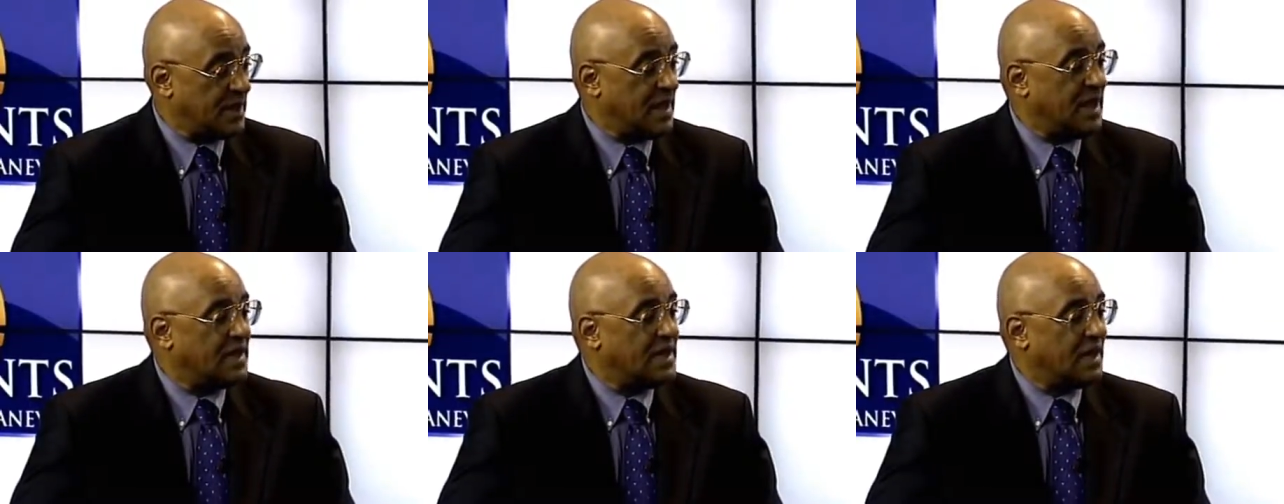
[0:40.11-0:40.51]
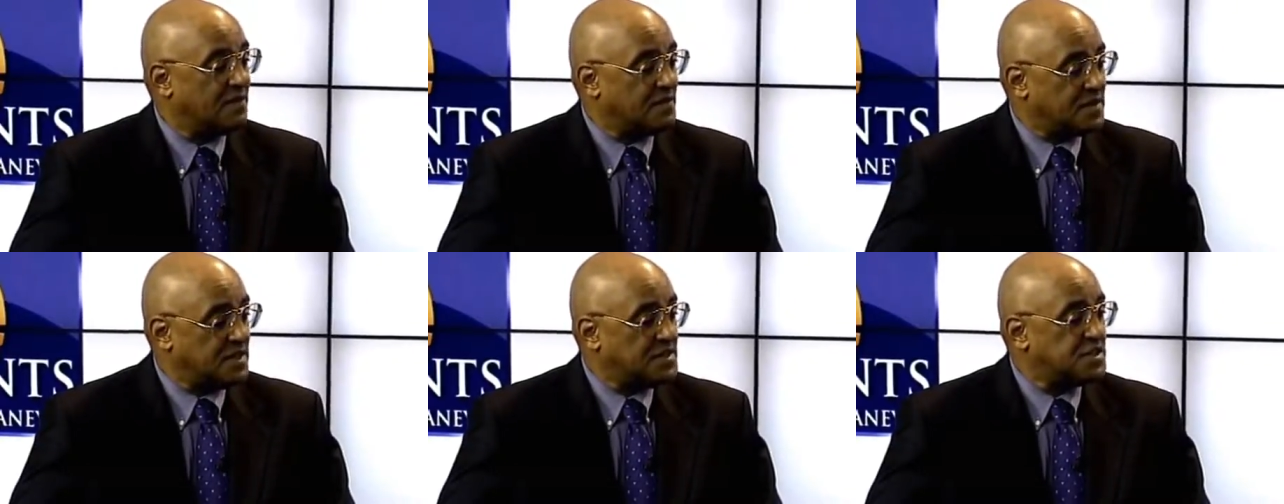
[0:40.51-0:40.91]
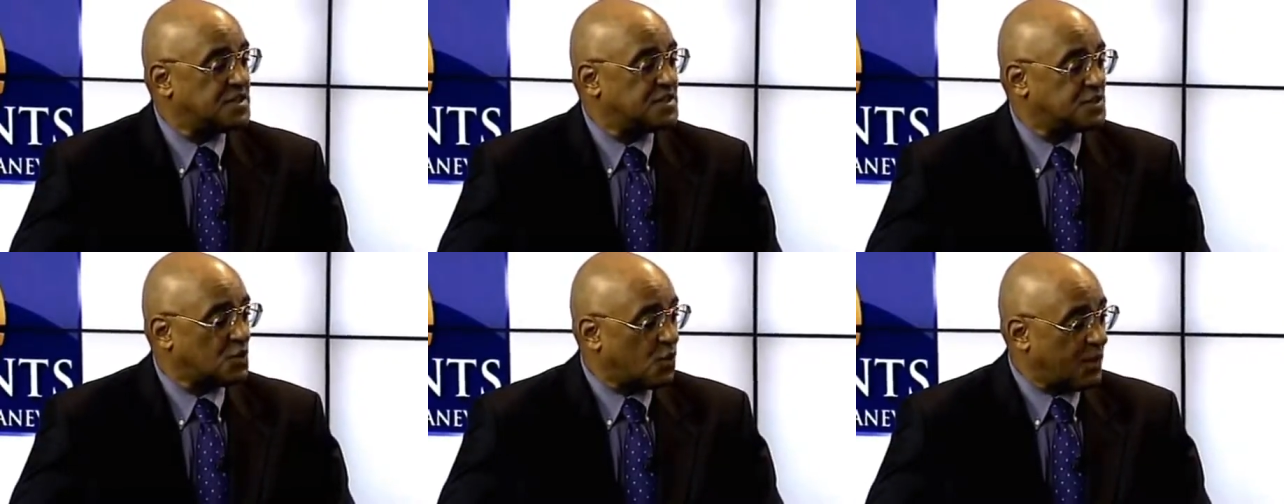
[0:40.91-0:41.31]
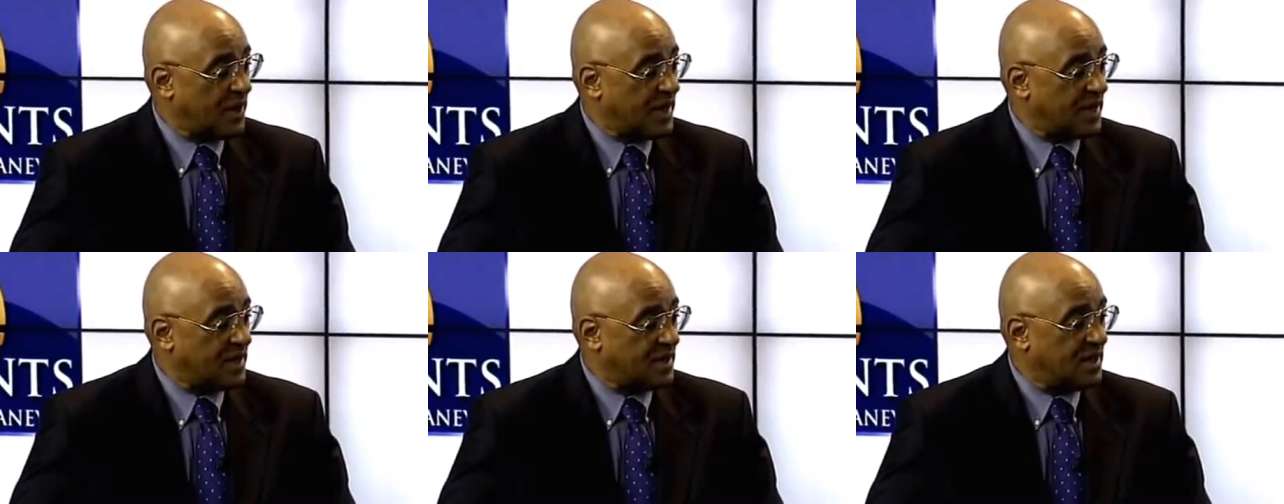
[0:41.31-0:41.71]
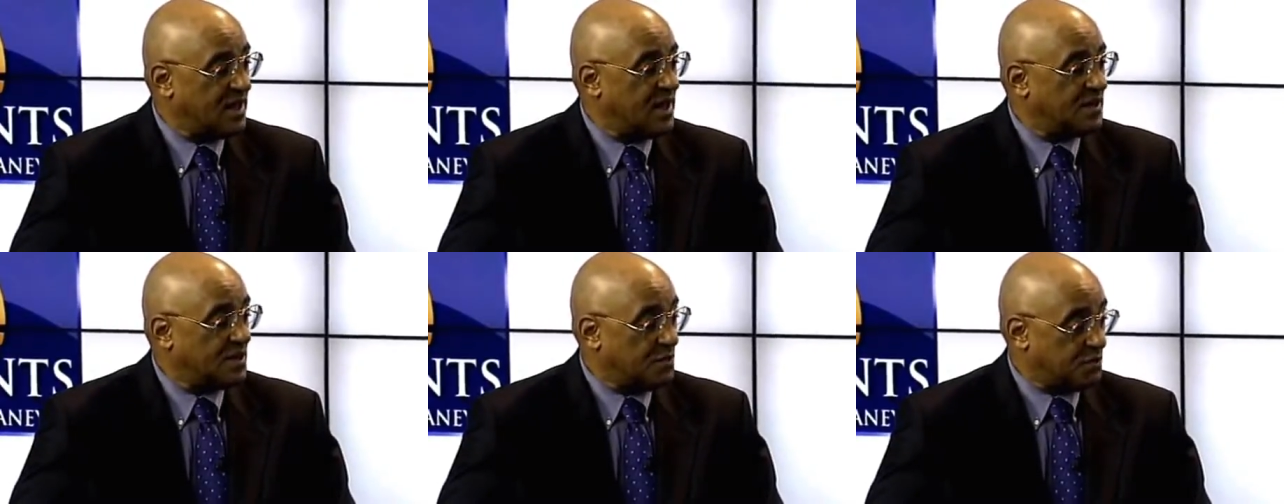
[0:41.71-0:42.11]
mm-hmm. now this is where
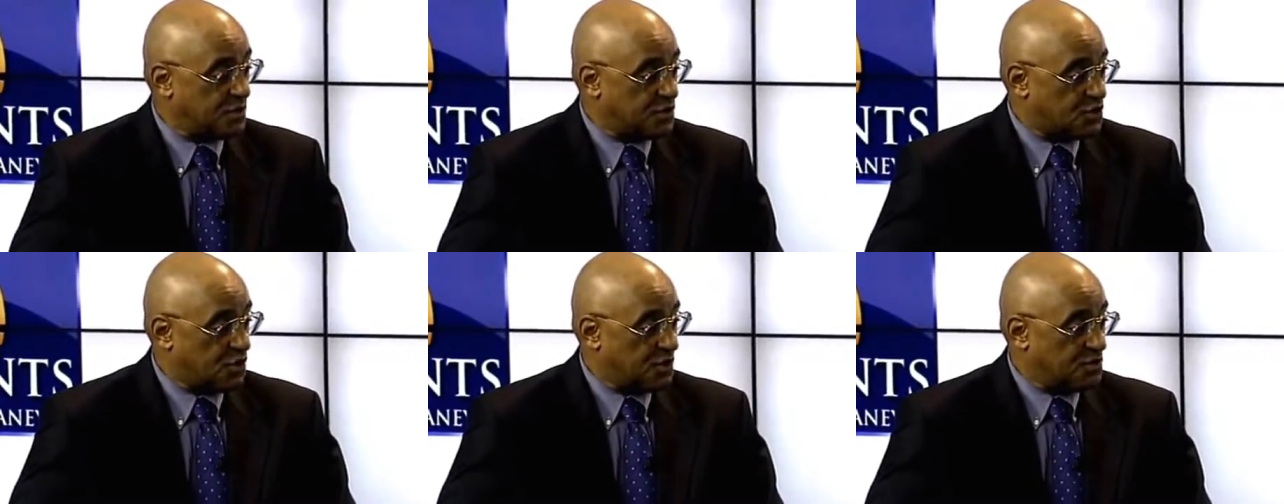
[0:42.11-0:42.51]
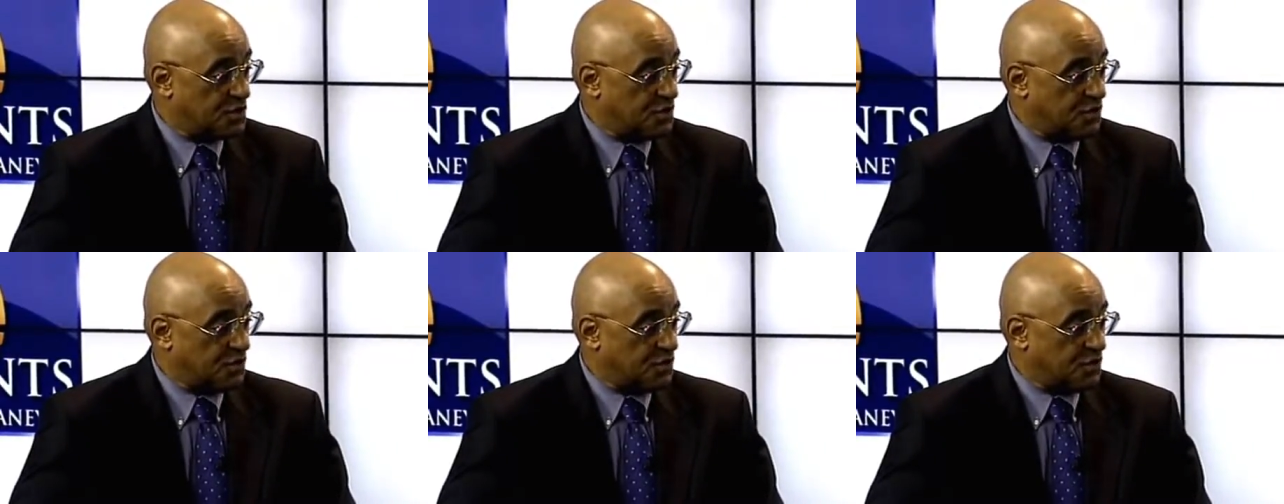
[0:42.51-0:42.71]
the prescription